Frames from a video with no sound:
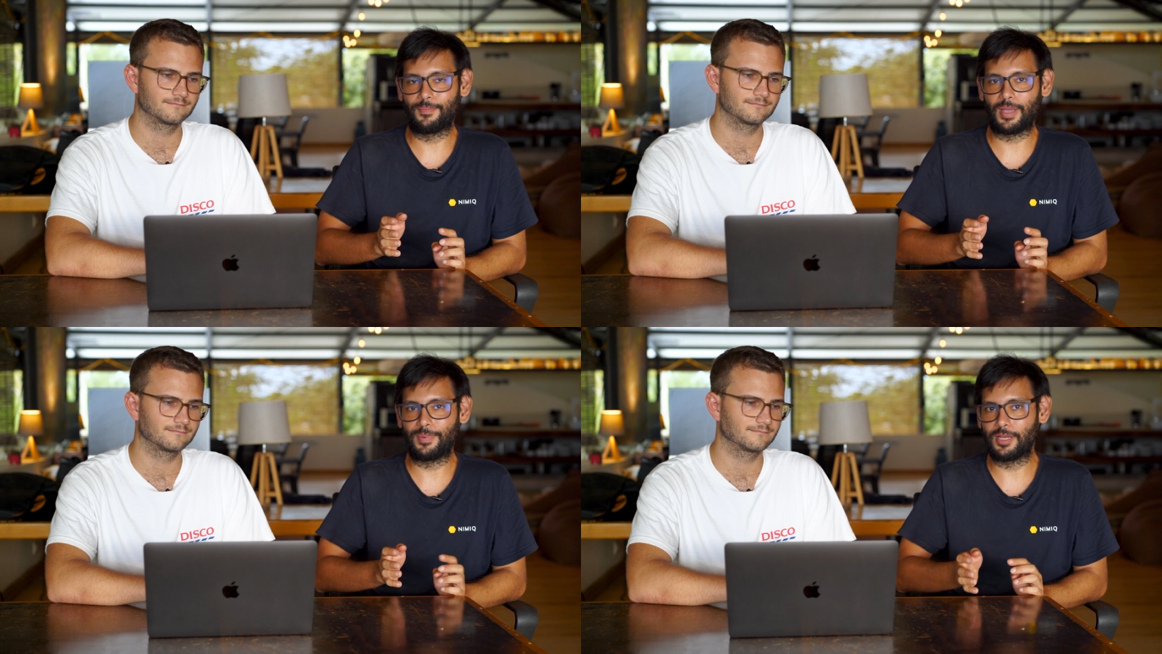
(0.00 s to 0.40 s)

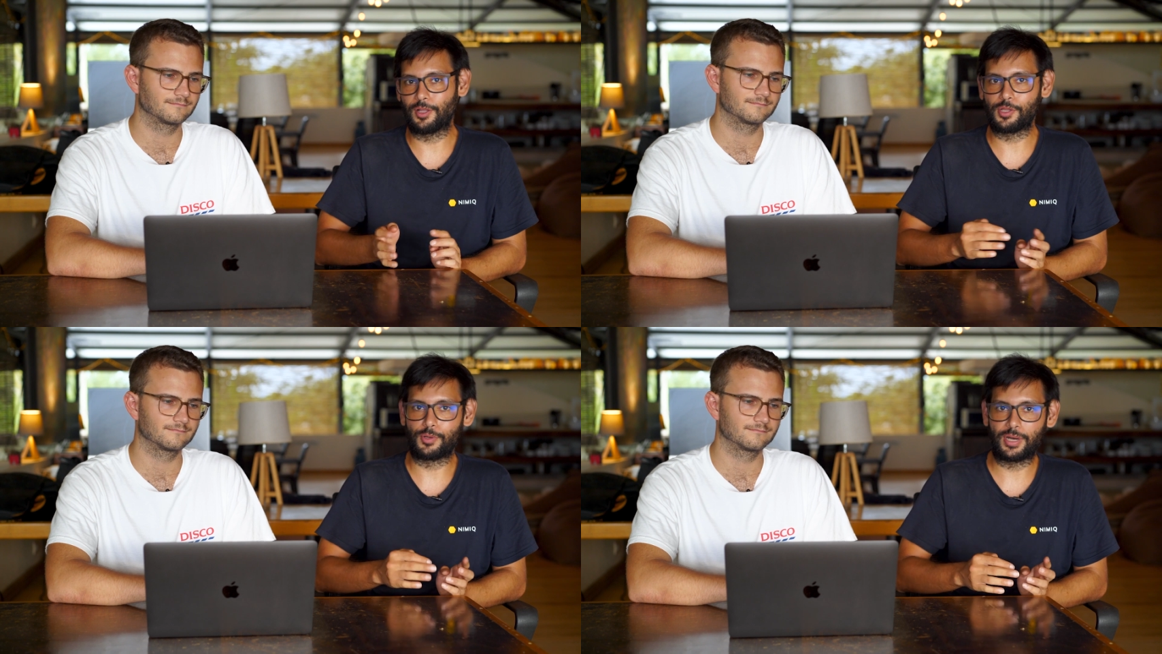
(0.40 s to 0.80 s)
Speaker 1: maybe
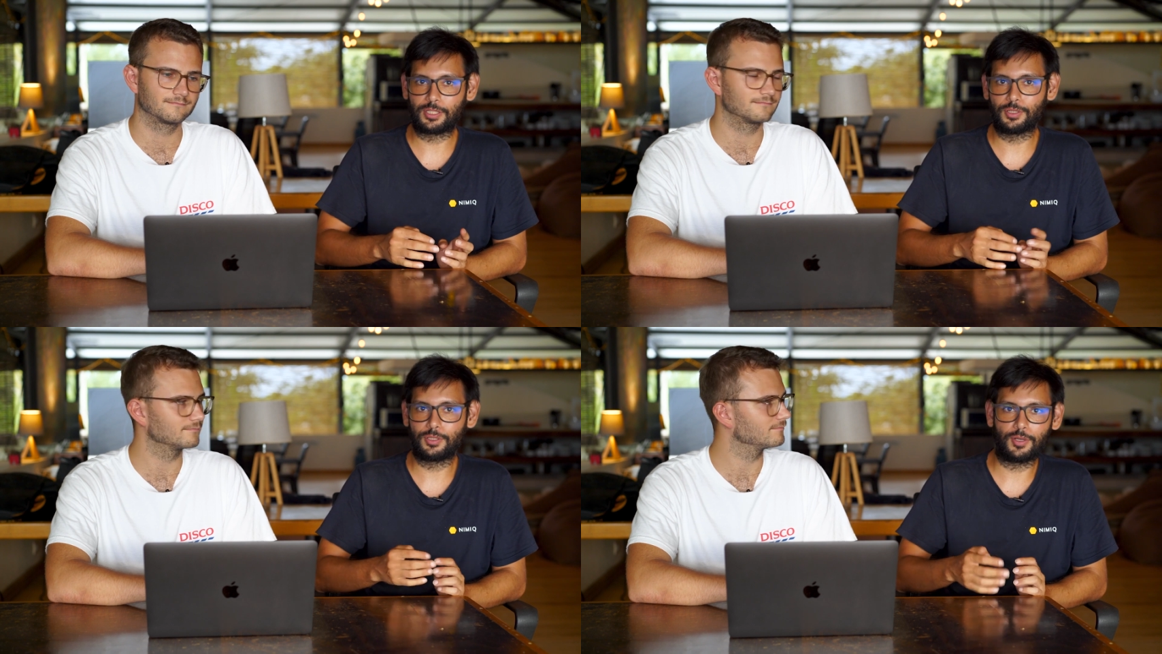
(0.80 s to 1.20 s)
another
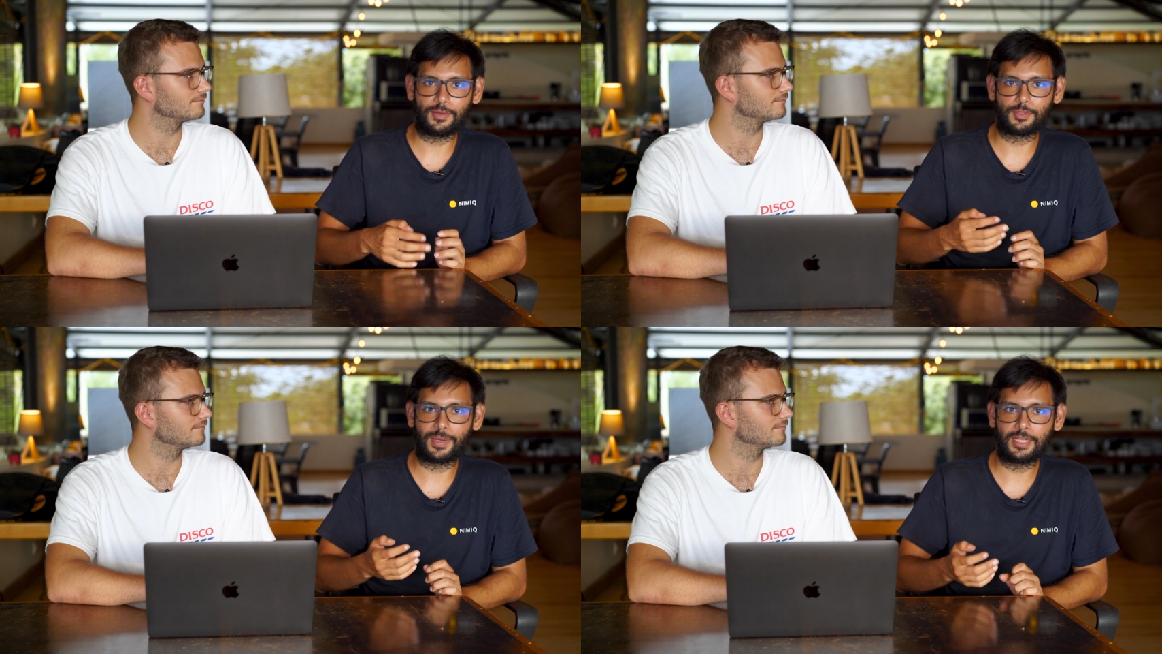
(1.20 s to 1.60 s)
direction, you have
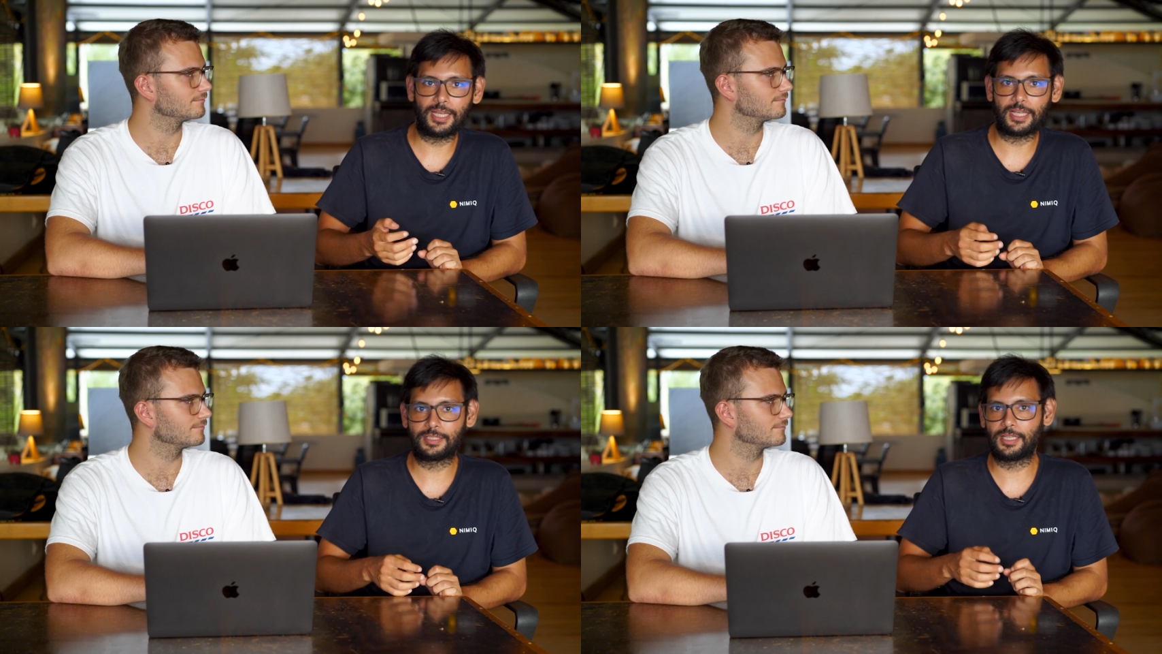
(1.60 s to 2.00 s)
some
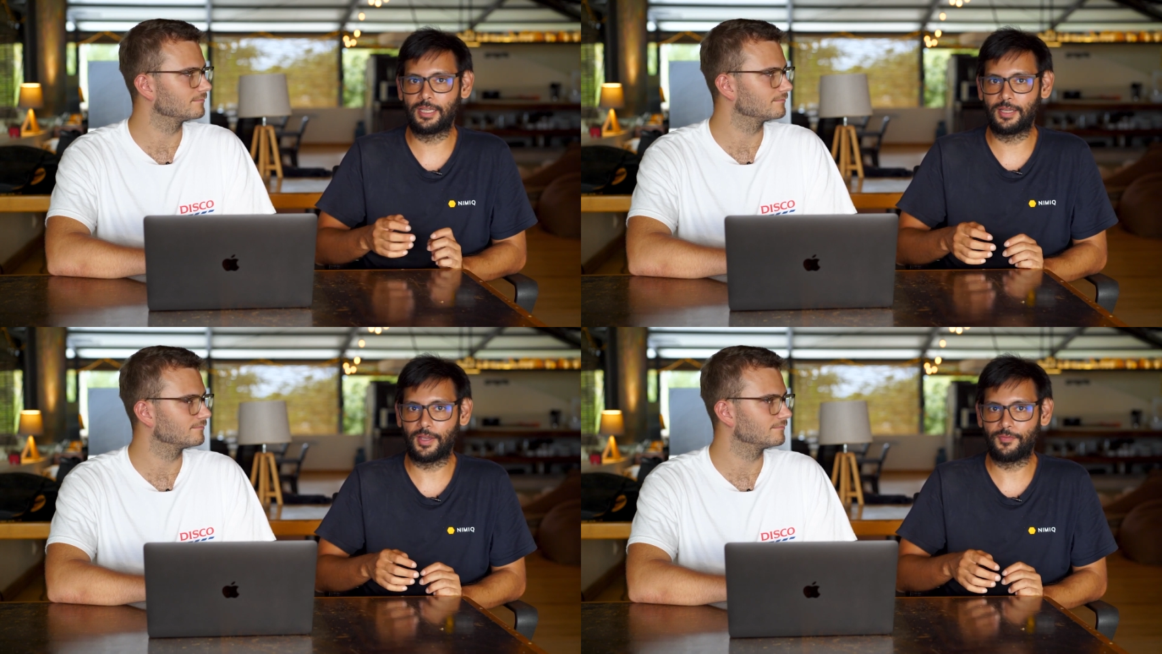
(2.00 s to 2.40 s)
ideas.
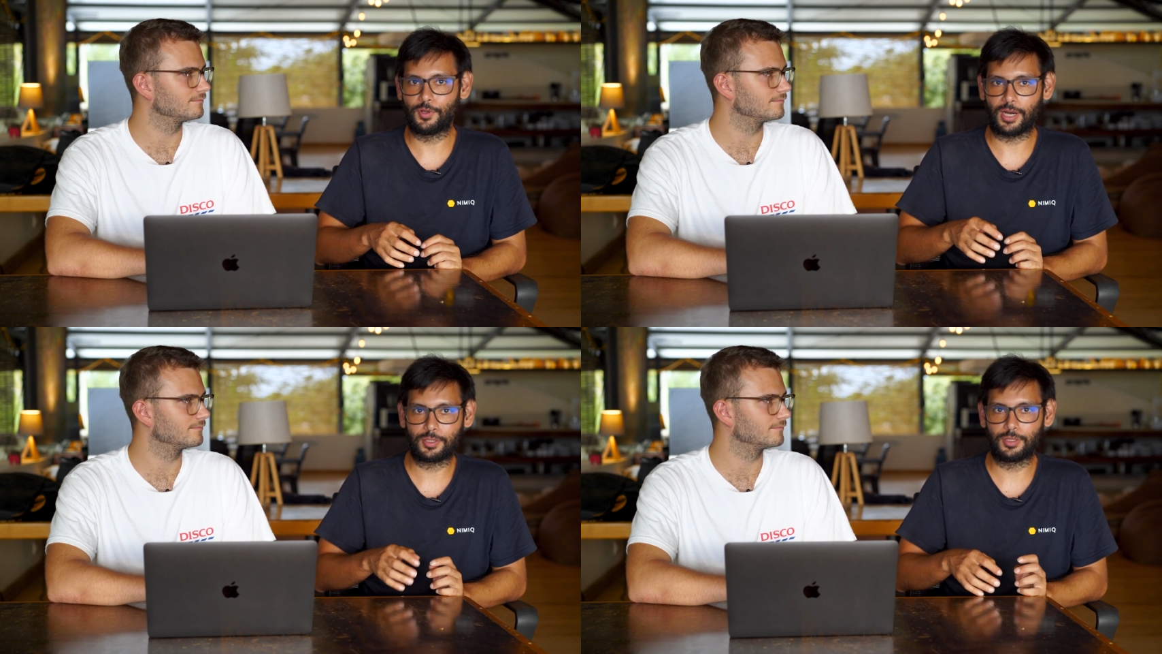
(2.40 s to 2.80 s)
If
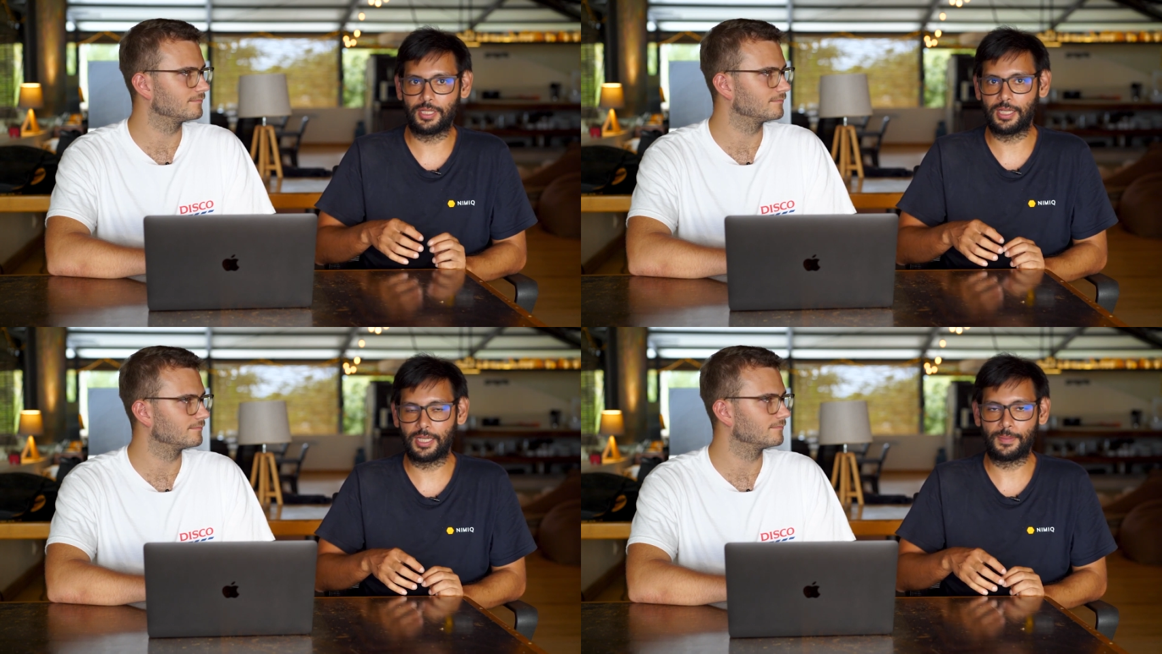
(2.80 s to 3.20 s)
you're
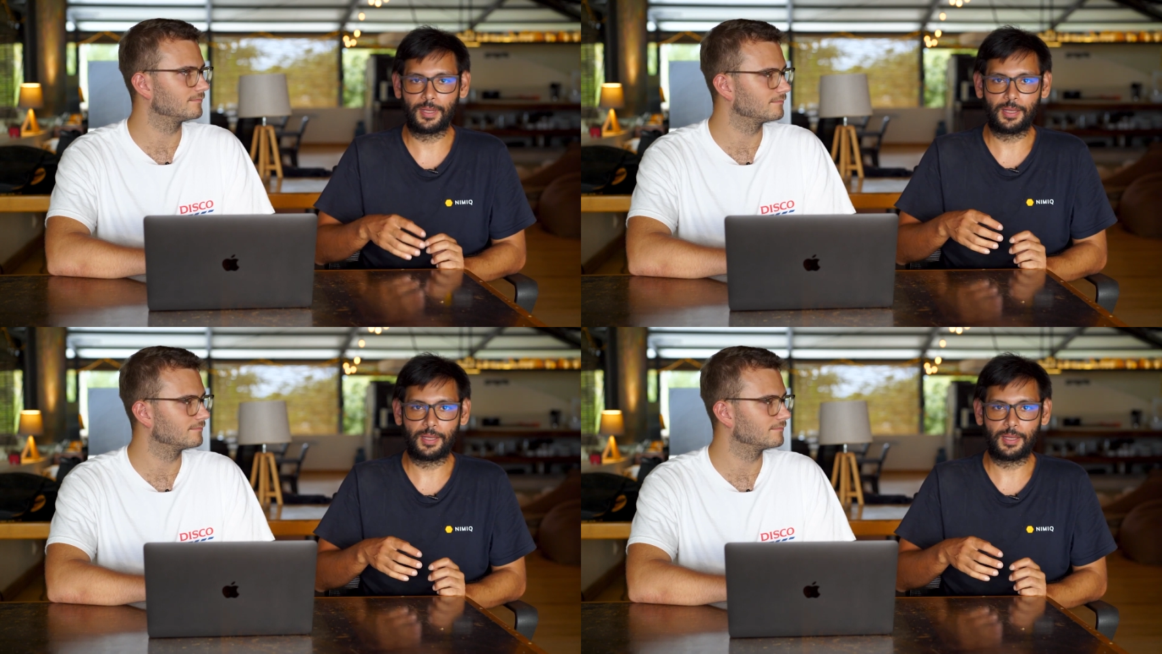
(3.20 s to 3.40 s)
actually uh,